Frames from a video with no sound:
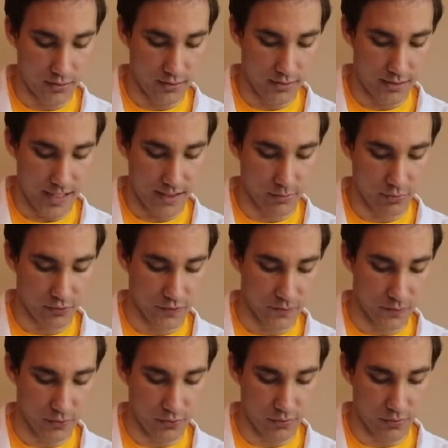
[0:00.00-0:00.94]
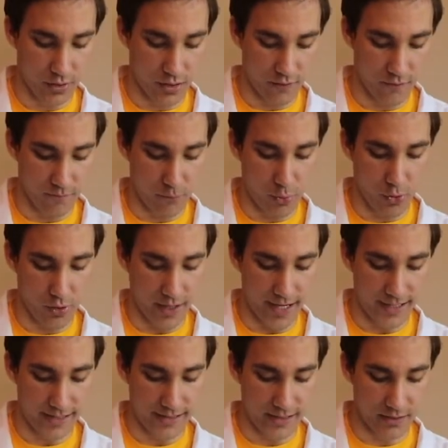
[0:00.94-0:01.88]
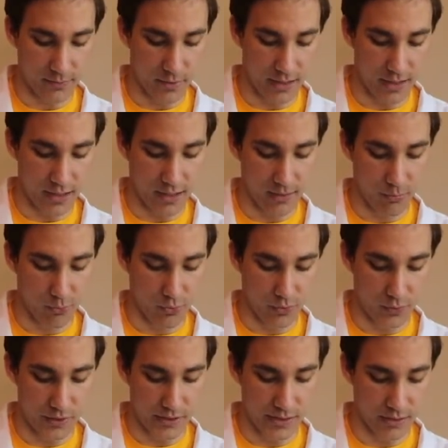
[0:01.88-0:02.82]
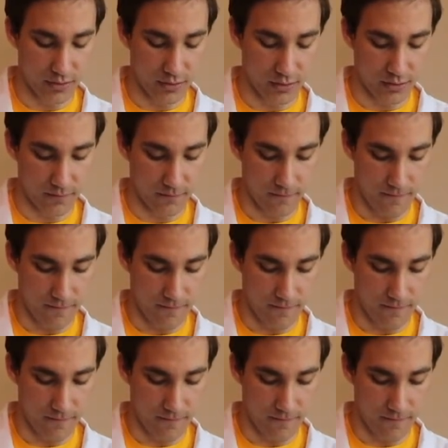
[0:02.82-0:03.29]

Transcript: tablespoon of borax into my cup when we started.